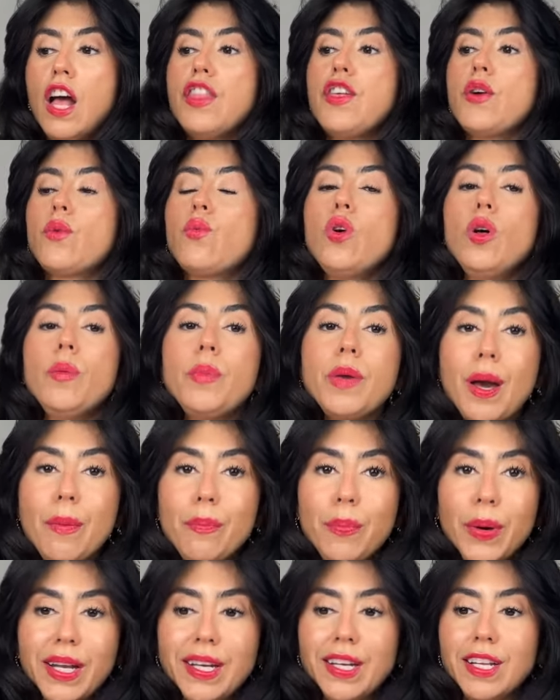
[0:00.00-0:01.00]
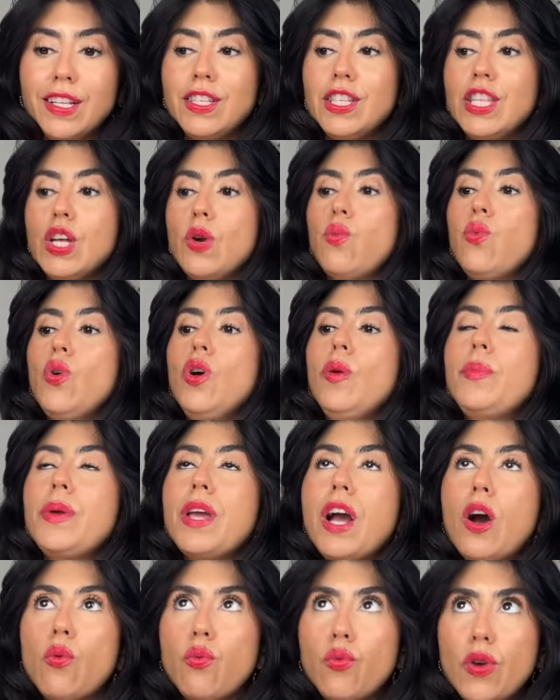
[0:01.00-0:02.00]
There will be abundance. There will
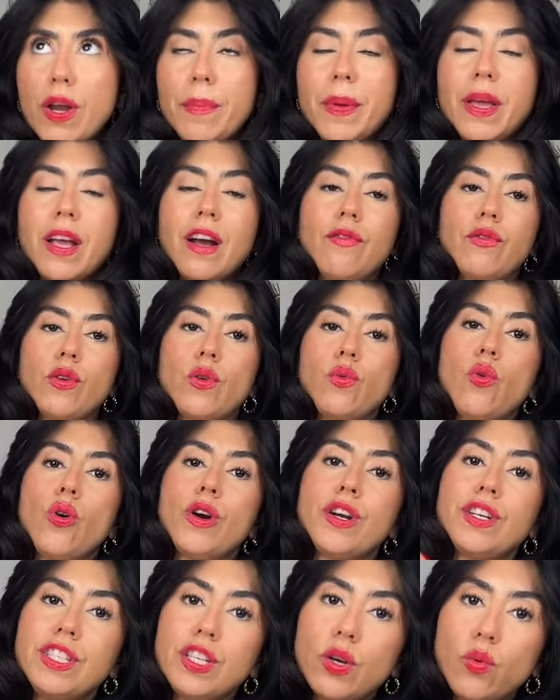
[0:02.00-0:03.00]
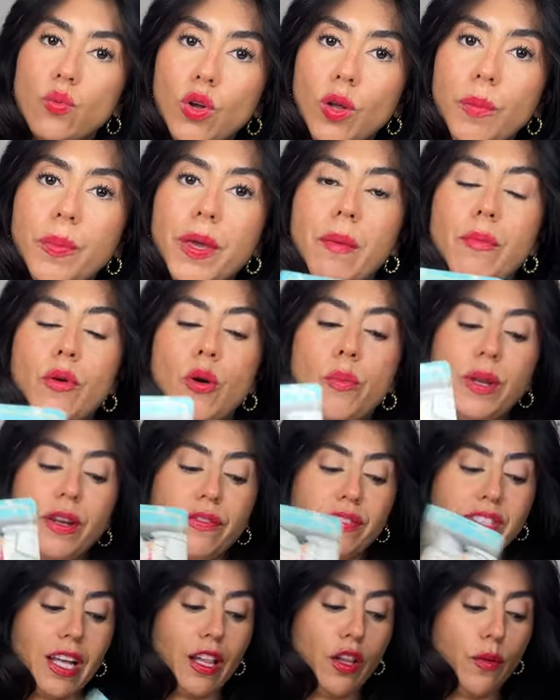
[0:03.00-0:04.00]
be a reaping of rewards. There will be a moment of
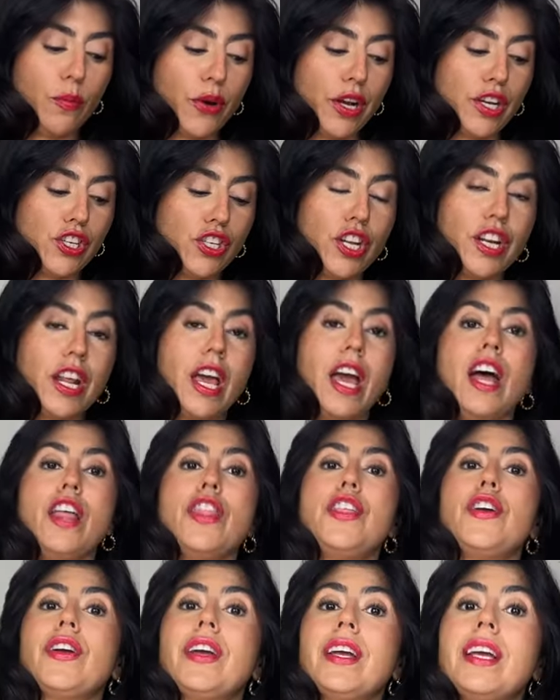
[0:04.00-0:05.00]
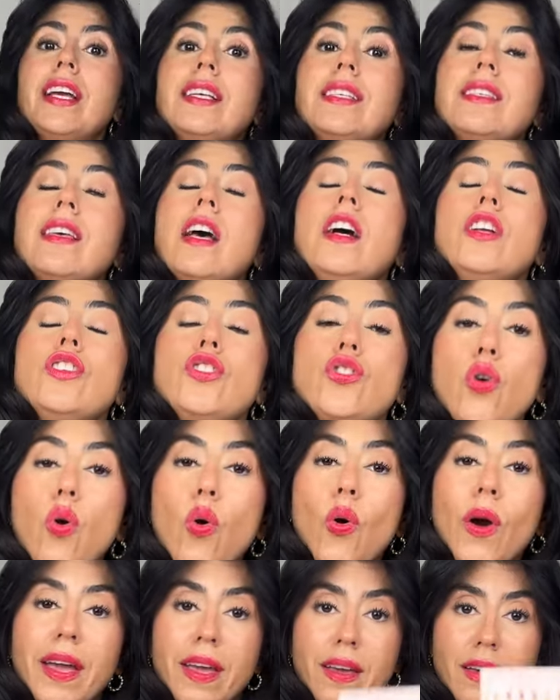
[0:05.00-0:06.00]
celebration. There is
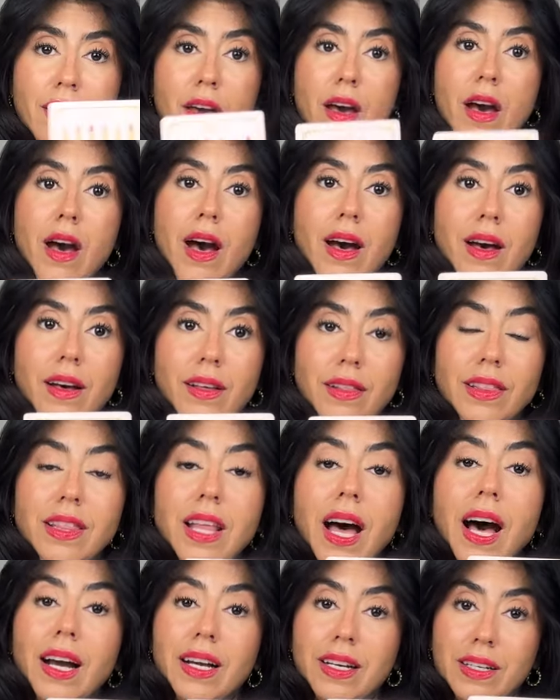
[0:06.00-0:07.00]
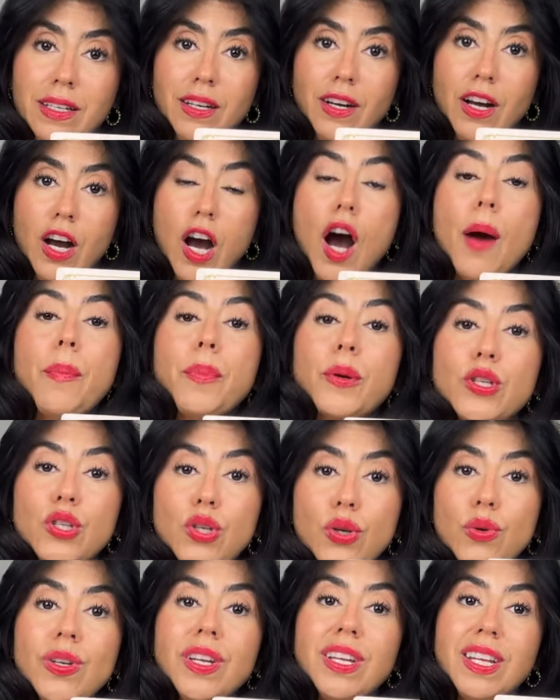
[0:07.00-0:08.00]
joy, luck,
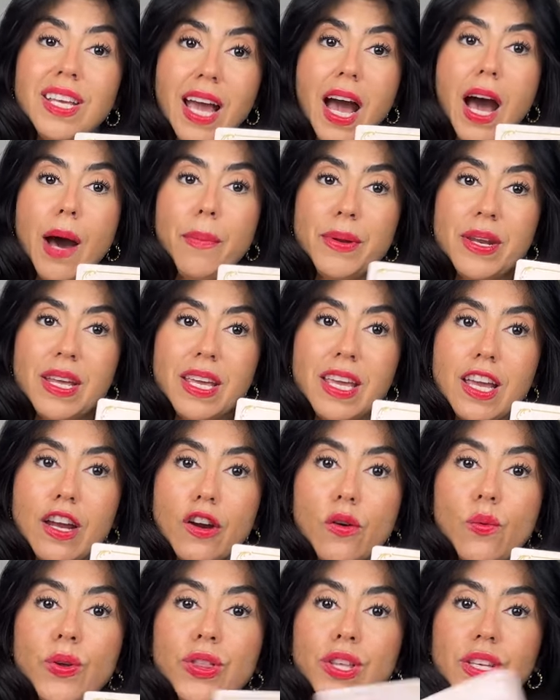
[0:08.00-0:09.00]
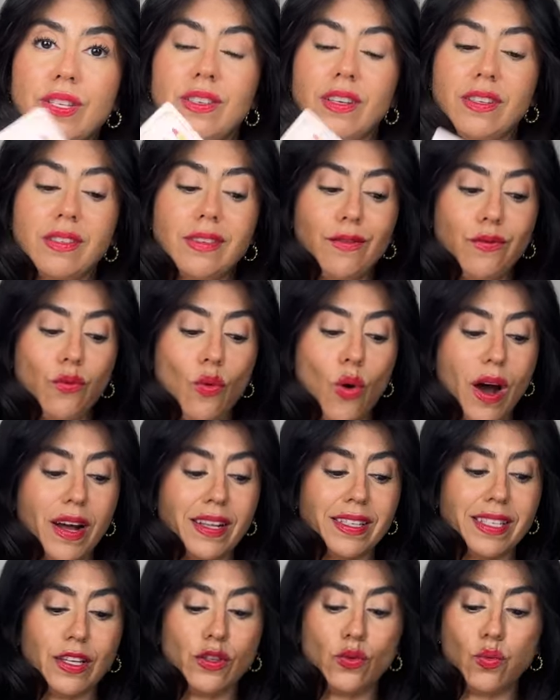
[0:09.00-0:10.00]
opportunity happening here with the Six of
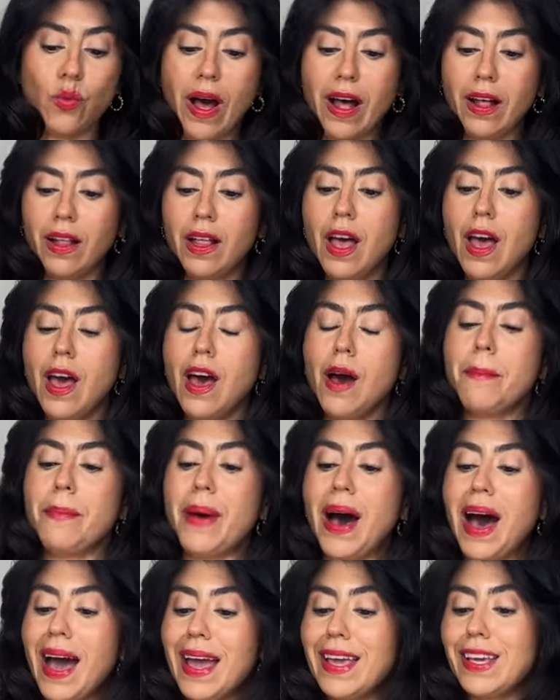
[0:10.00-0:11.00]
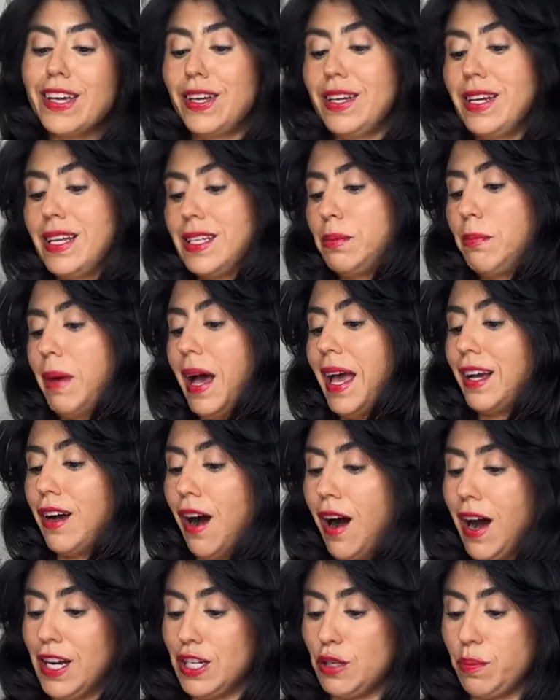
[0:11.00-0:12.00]
Wands as well. My goodness, my
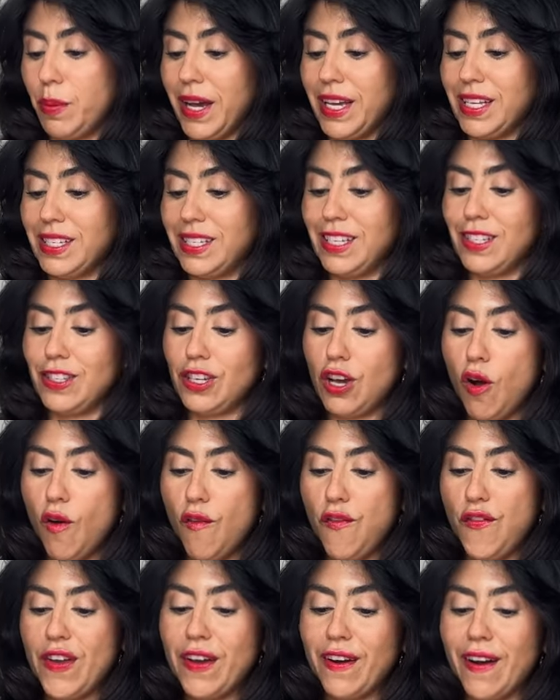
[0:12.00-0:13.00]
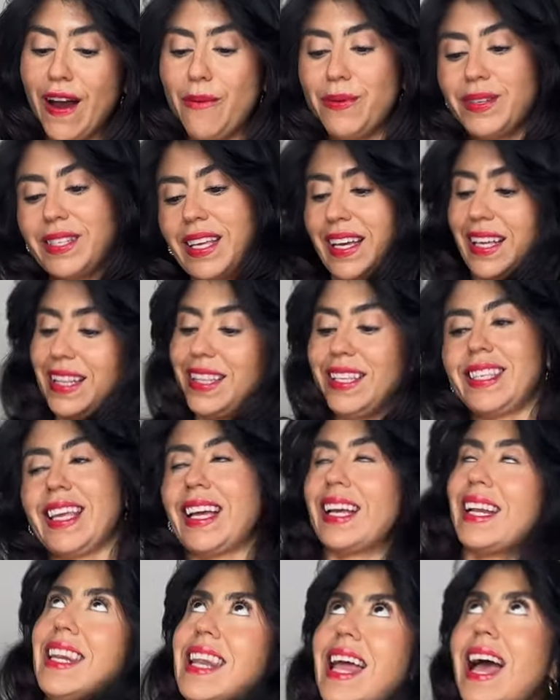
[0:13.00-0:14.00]
gosh, Pisces. Go figure I was like in this
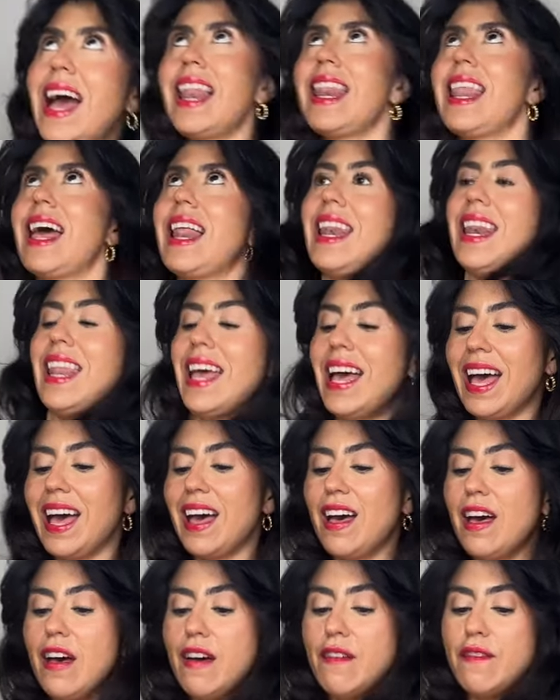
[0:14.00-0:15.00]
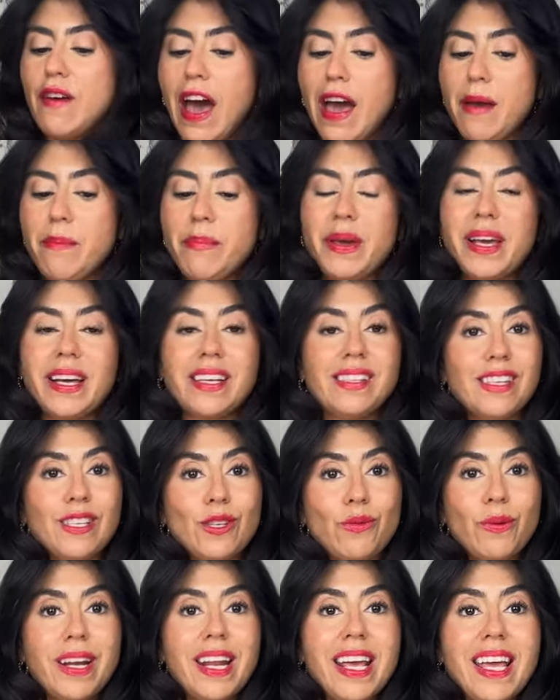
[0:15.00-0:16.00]
like la la la vibe because
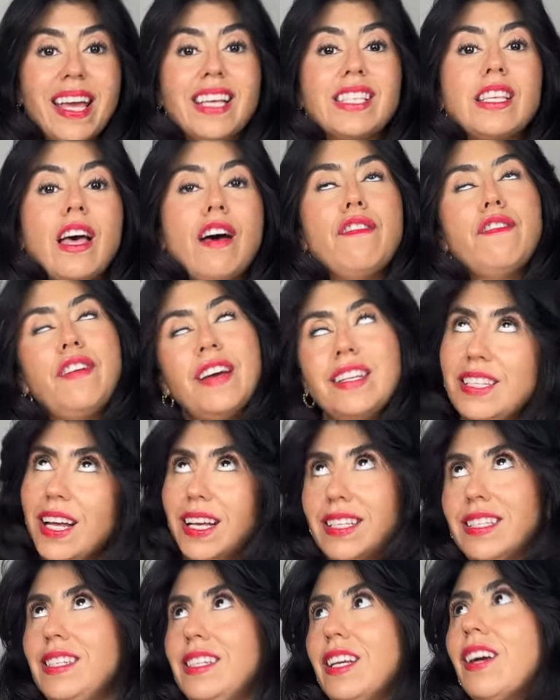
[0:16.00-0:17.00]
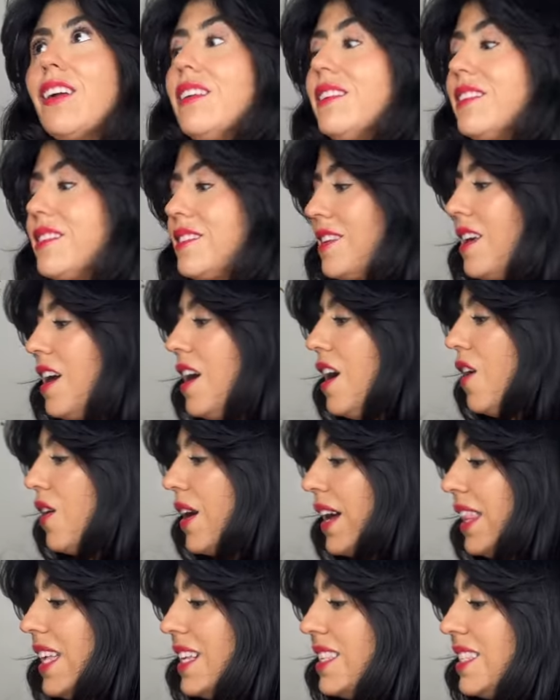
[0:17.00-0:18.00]
this reading is fantasticals.
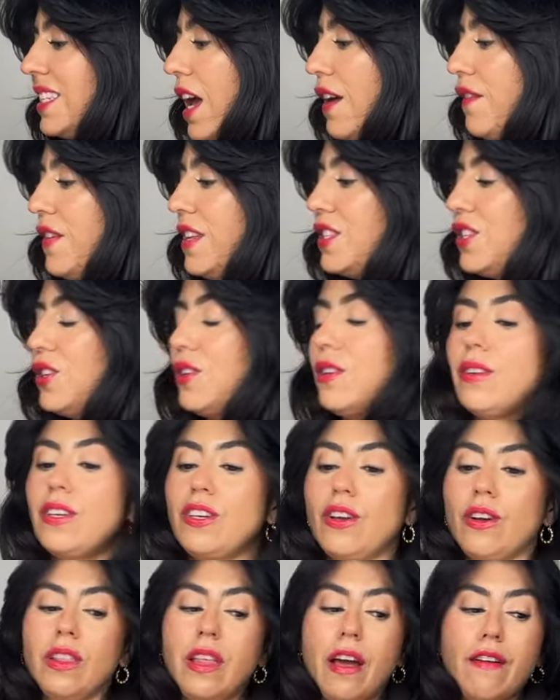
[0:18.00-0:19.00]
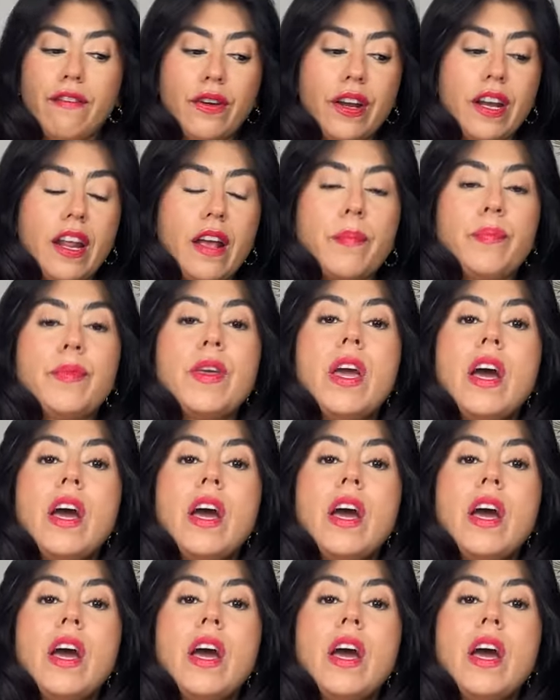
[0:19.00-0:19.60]
Okay, let's dive into your love reading.